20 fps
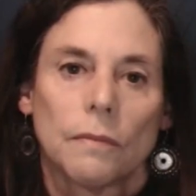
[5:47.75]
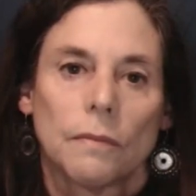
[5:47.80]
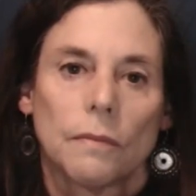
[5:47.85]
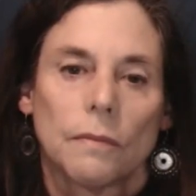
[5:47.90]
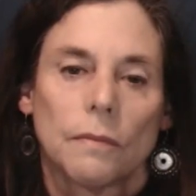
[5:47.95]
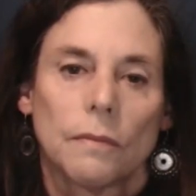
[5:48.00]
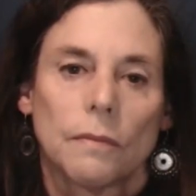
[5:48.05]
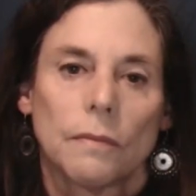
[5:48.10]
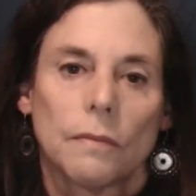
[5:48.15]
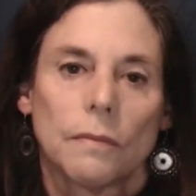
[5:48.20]

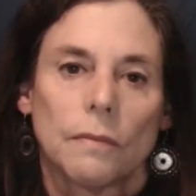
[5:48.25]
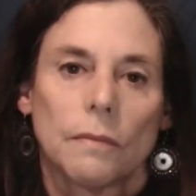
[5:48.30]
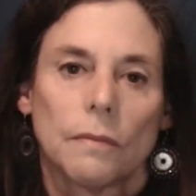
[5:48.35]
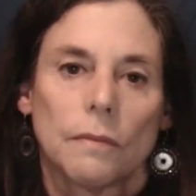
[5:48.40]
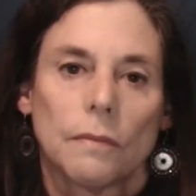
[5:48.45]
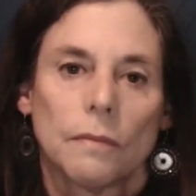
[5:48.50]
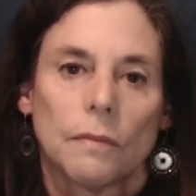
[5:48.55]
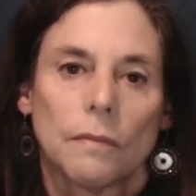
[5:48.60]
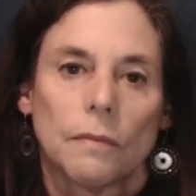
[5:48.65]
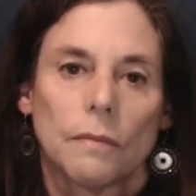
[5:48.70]

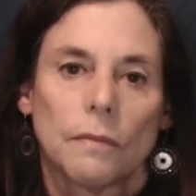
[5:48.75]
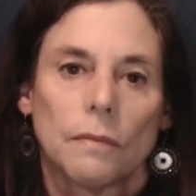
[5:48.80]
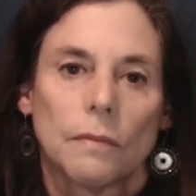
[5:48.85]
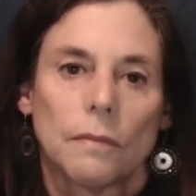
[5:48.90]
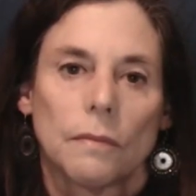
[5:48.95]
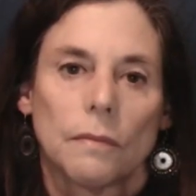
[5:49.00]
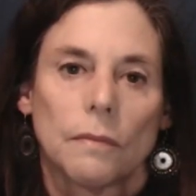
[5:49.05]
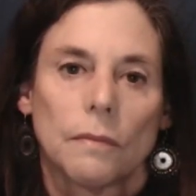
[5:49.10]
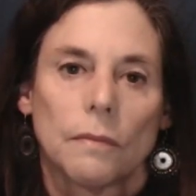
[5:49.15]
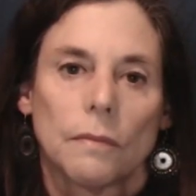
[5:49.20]

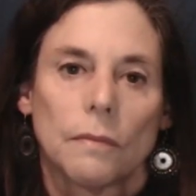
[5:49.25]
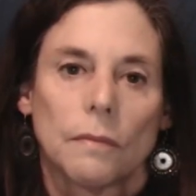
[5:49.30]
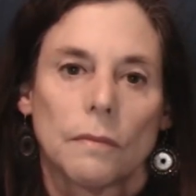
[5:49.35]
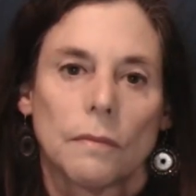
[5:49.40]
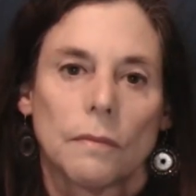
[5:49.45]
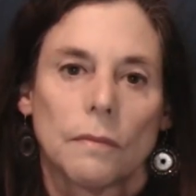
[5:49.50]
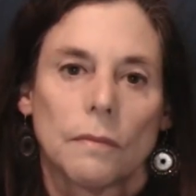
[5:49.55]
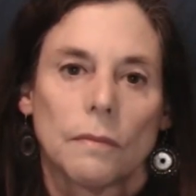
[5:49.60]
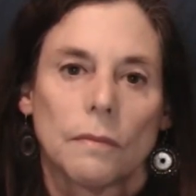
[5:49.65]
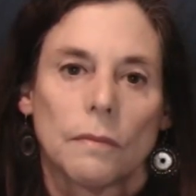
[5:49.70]

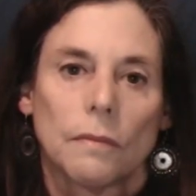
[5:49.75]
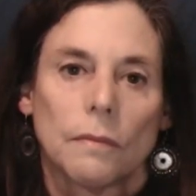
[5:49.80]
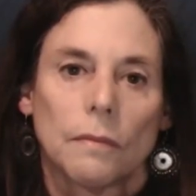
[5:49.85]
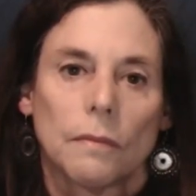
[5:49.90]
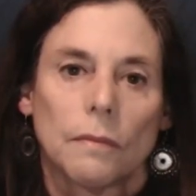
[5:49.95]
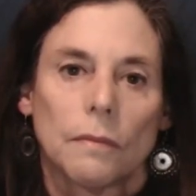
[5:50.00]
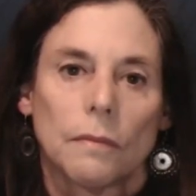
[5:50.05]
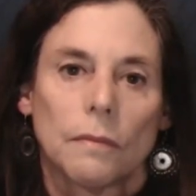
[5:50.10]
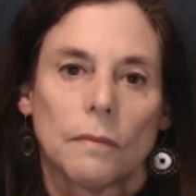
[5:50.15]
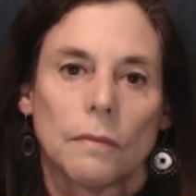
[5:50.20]

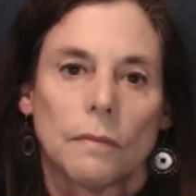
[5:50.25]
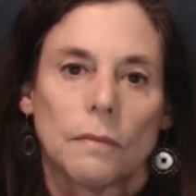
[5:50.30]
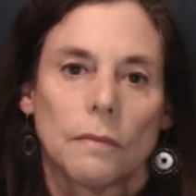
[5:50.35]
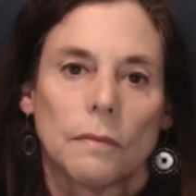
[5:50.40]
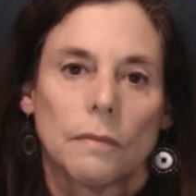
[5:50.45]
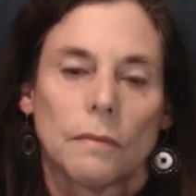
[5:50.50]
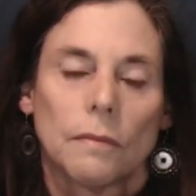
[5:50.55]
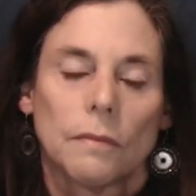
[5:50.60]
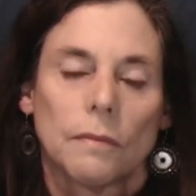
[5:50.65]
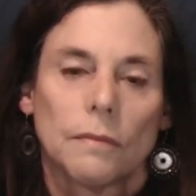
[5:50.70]

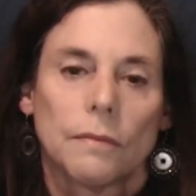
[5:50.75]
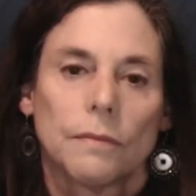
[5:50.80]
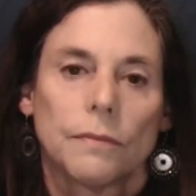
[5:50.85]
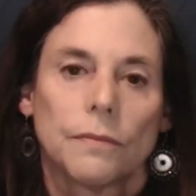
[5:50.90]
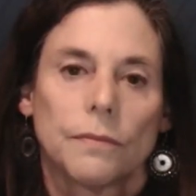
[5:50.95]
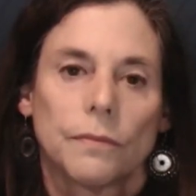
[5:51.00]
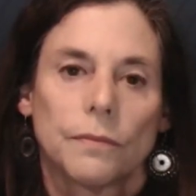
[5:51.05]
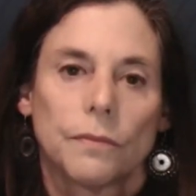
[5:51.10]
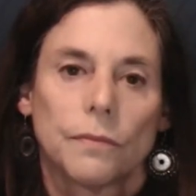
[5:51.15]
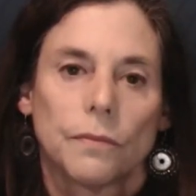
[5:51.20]

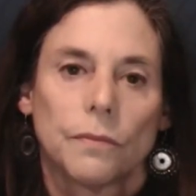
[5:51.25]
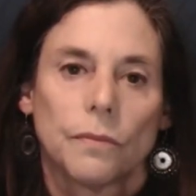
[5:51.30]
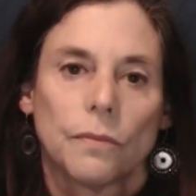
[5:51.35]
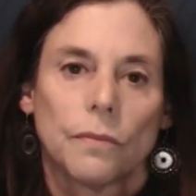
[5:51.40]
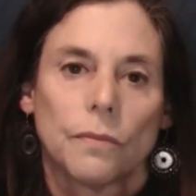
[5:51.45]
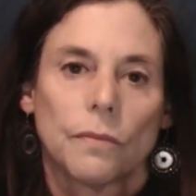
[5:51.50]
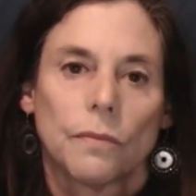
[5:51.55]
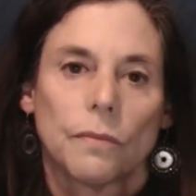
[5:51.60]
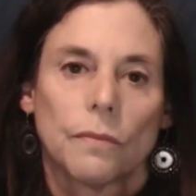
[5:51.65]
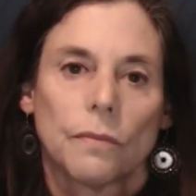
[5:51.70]

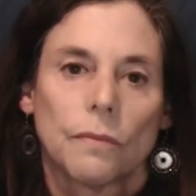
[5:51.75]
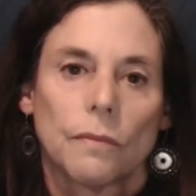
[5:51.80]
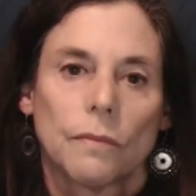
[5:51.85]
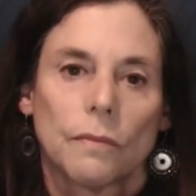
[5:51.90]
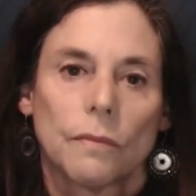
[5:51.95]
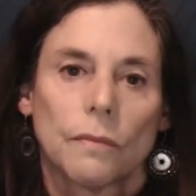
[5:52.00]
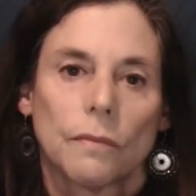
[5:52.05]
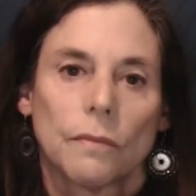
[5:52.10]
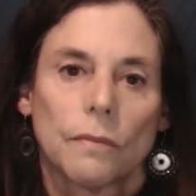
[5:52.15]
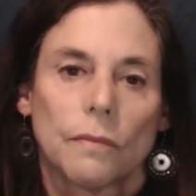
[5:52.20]

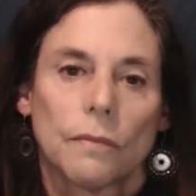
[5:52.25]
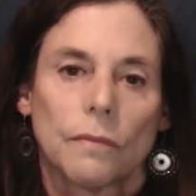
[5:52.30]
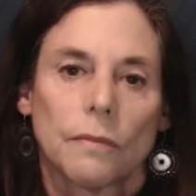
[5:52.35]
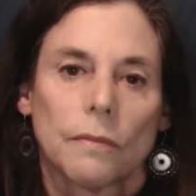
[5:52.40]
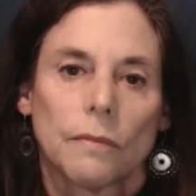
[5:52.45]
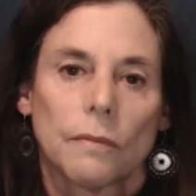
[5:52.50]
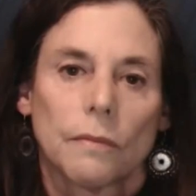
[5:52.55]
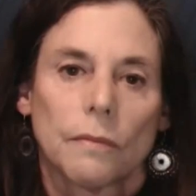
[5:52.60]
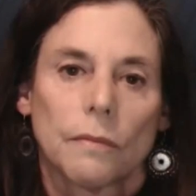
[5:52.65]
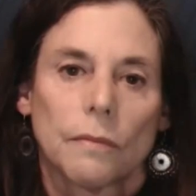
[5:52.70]

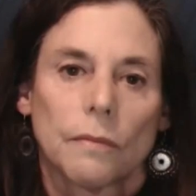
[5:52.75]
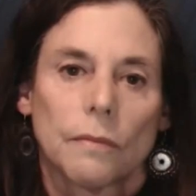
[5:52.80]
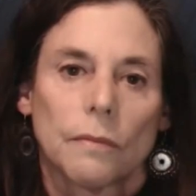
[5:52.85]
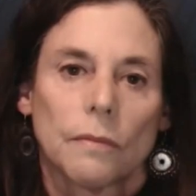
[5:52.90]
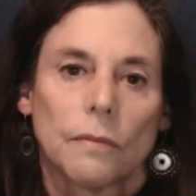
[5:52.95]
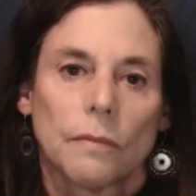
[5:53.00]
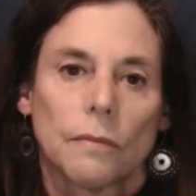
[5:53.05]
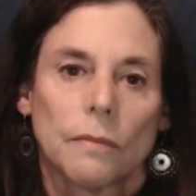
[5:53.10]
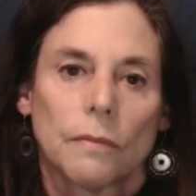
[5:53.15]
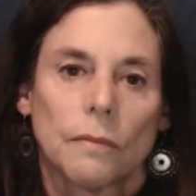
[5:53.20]

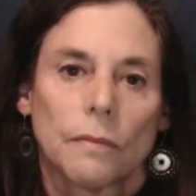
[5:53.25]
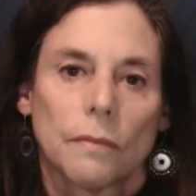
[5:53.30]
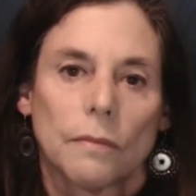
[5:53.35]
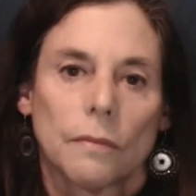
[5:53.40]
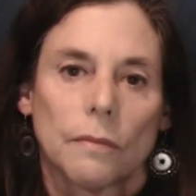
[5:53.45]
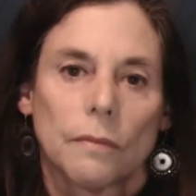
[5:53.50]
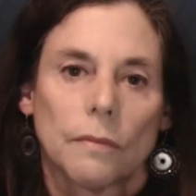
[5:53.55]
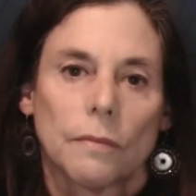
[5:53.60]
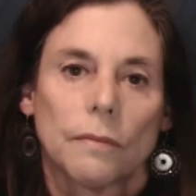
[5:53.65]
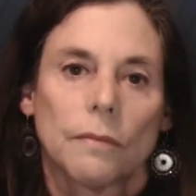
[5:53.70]

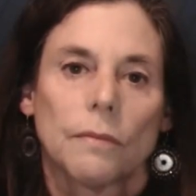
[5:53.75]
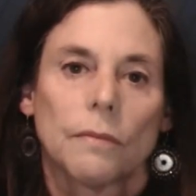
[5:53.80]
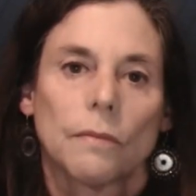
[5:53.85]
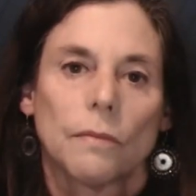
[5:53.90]
(silent)